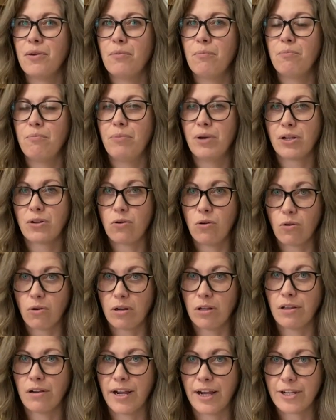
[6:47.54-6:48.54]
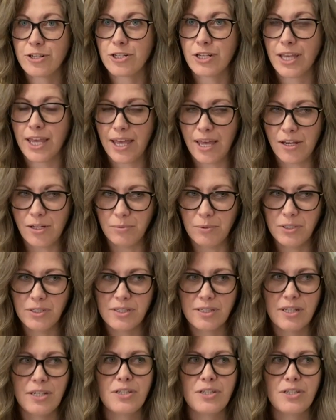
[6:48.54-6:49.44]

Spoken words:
But coral are actually animals.